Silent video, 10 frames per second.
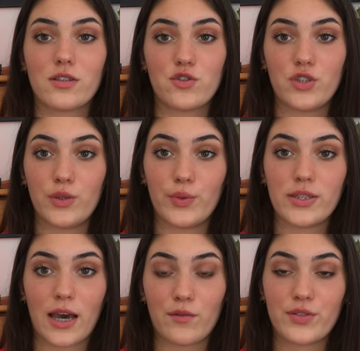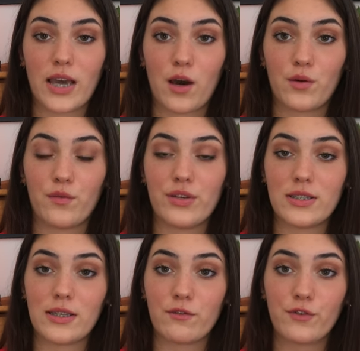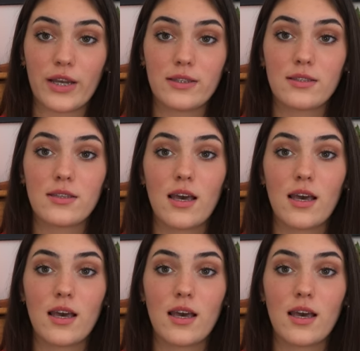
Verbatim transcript: She was out of town visiting friends,